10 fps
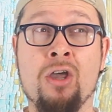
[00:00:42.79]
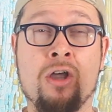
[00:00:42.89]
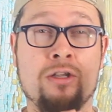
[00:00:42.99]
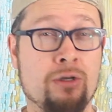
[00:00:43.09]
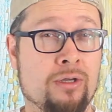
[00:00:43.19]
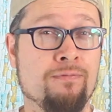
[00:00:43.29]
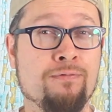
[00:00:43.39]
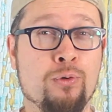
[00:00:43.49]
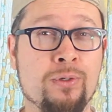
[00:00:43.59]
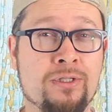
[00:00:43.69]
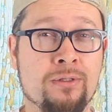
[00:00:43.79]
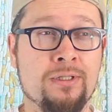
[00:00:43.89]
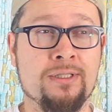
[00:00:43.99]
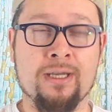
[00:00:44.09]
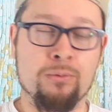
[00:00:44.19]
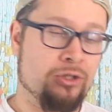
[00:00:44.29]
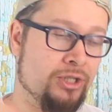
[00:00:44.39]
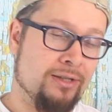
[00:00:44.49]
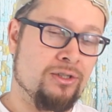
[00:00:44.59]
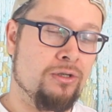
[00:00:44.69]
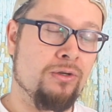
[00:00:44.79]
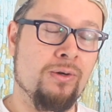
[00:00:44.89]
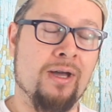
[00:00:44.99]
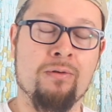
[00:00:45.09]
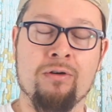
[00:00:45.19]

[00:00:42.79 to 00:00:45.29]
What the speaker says: Are you looking forward to it? I will chat to you.